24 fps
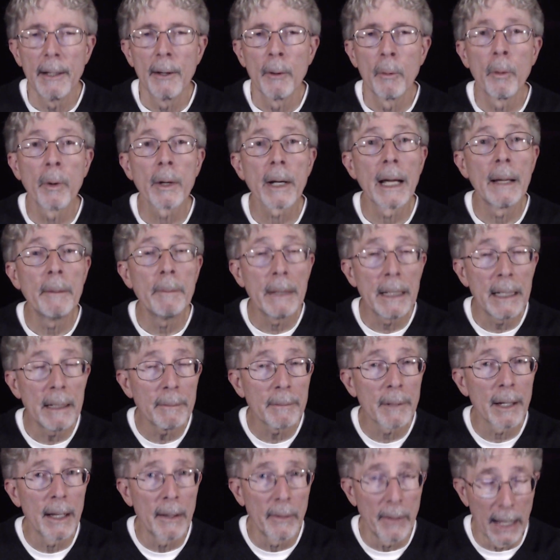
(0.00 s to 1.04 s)
What I mean
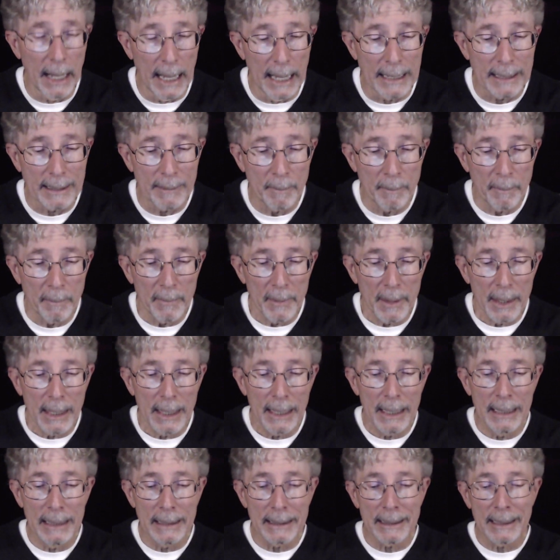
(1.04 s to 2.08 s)
by that
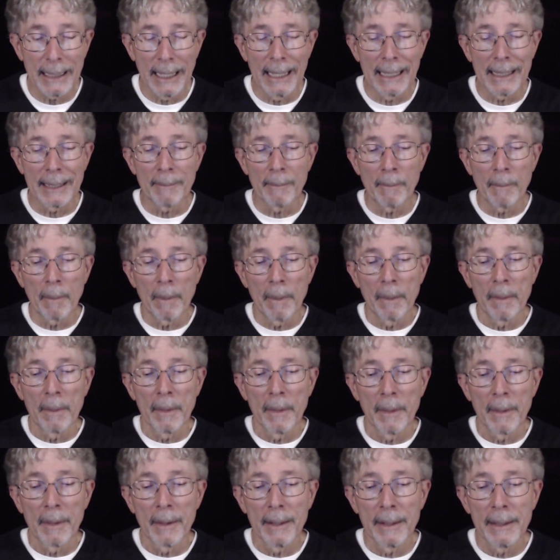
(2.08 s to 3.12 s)
is that
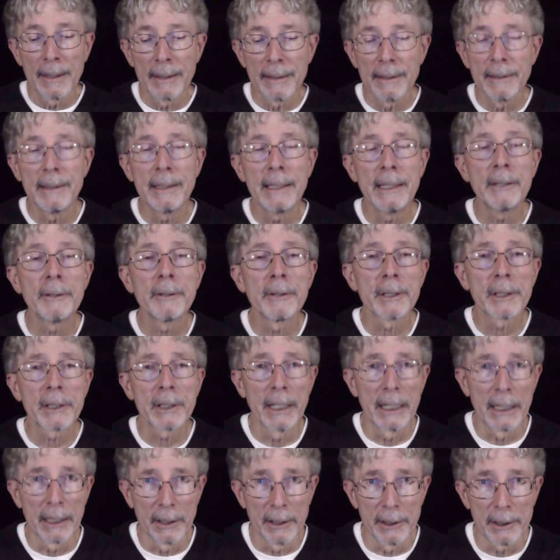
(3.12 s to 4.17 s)
lieder
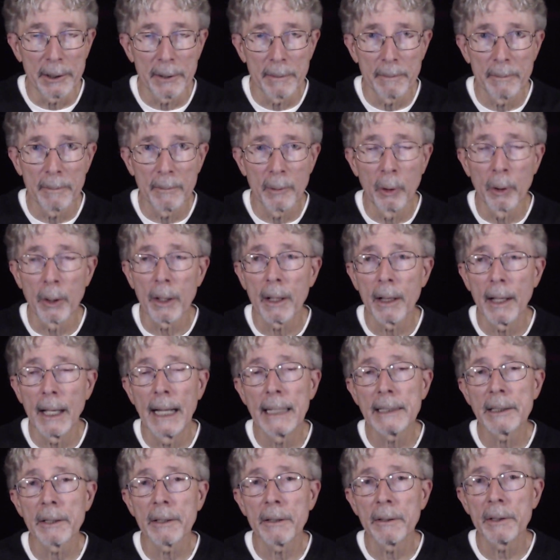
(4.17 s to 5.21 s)
singers or
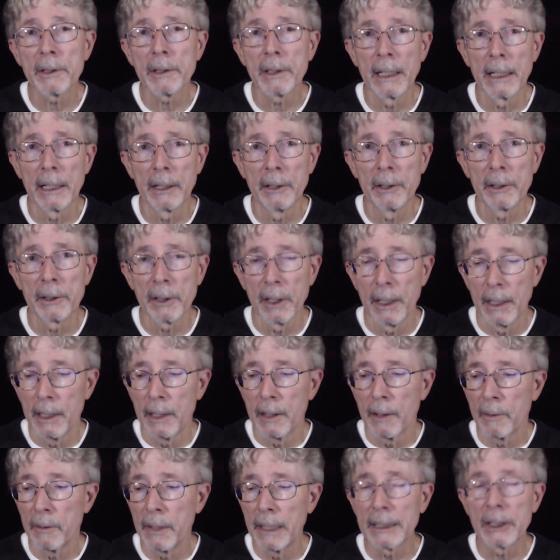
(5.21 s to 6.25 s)
classical singers
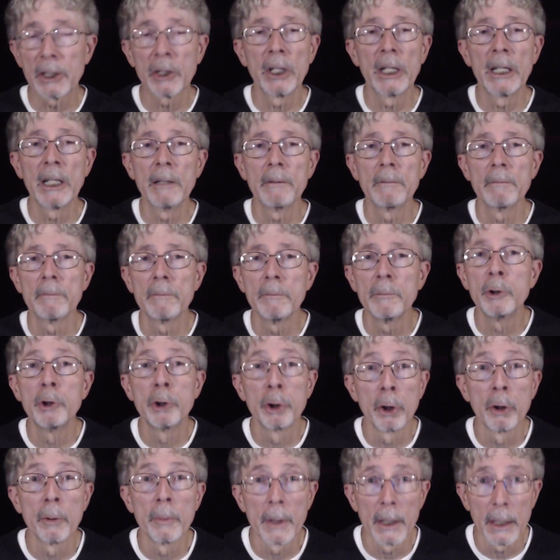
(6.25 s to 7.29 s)
that sing
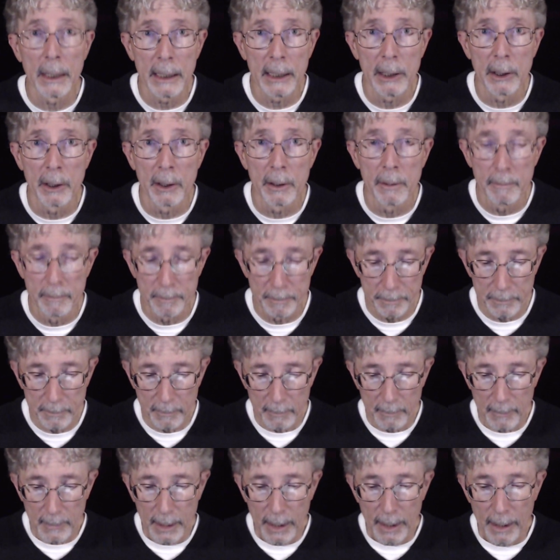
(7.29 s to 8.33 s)
German lieder
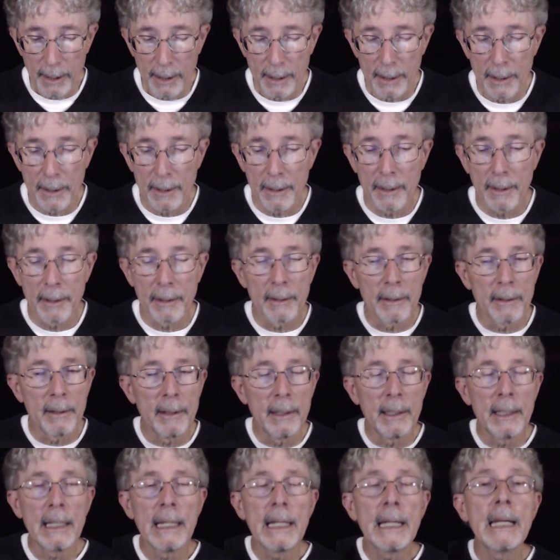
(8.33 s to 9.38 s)

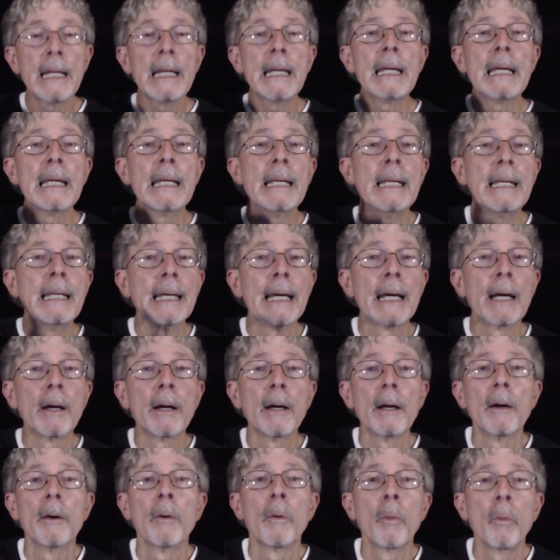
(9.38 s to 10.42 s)
lead
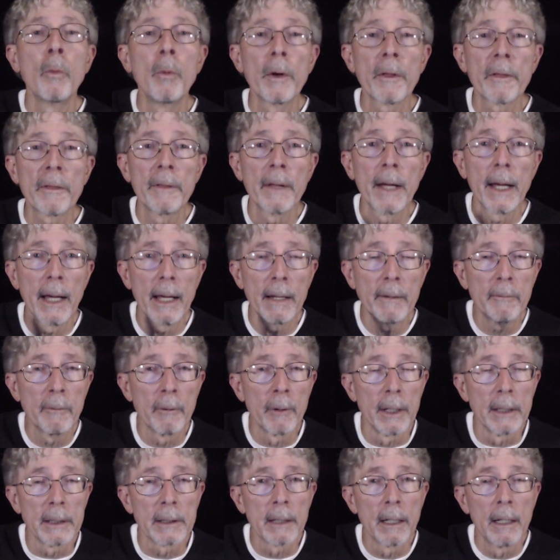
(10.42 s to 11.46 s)
with the head
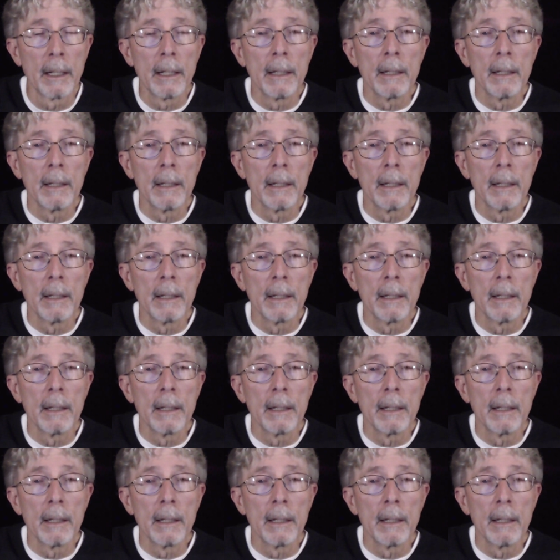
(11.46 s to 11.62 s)
voice.